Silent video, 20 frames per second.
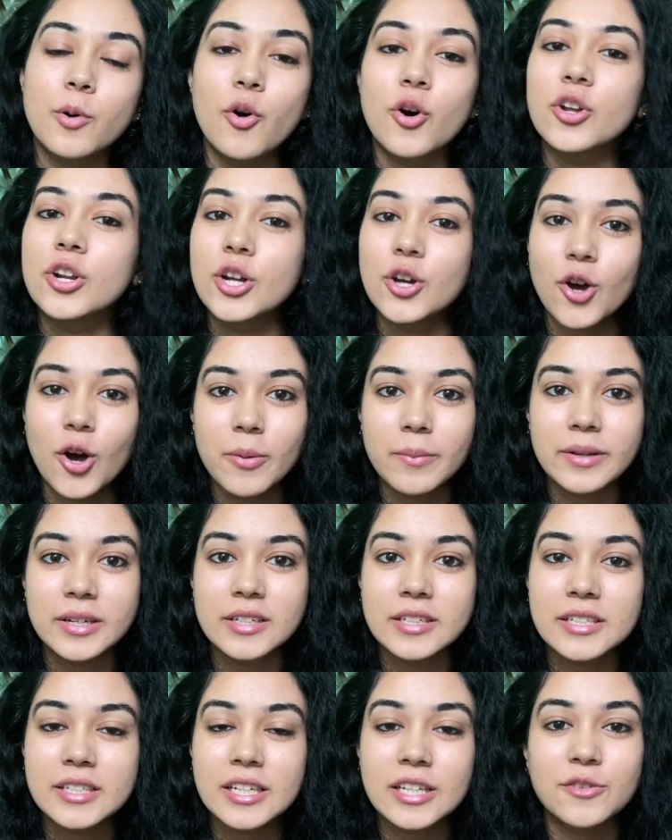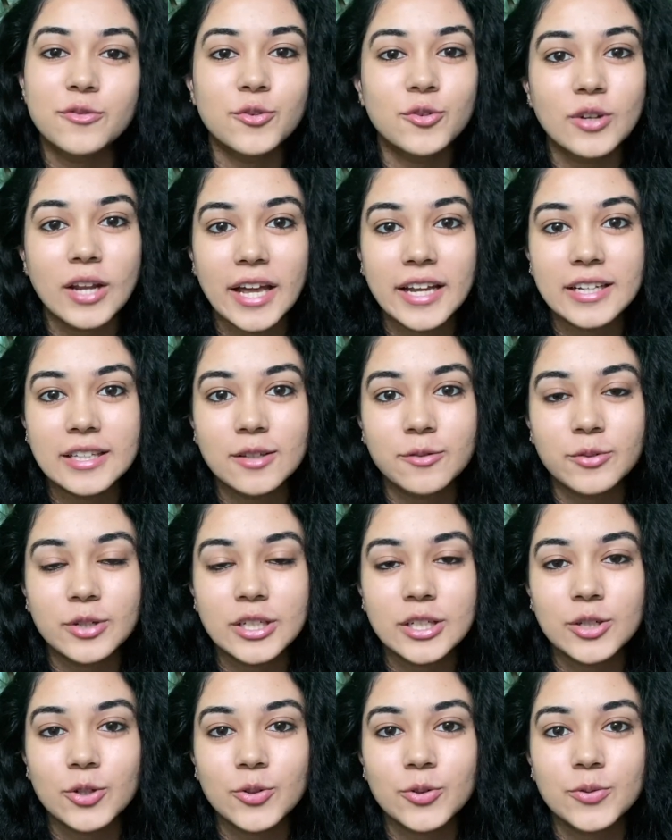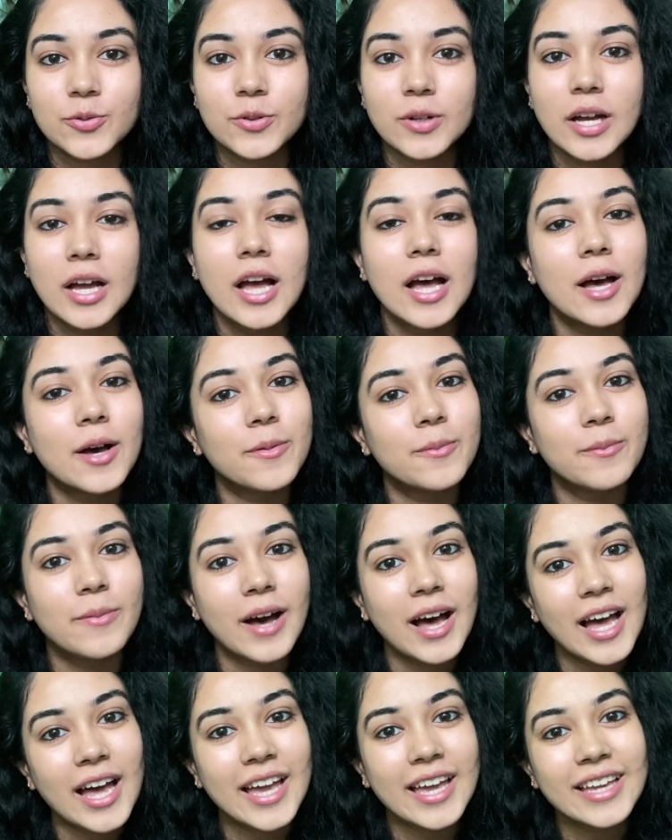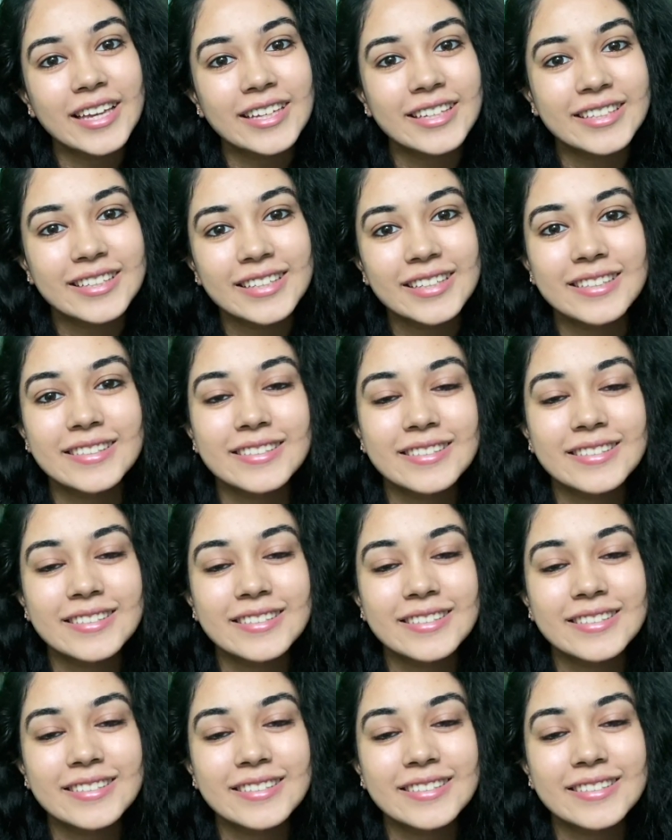or a comment if you liked the video. Bye!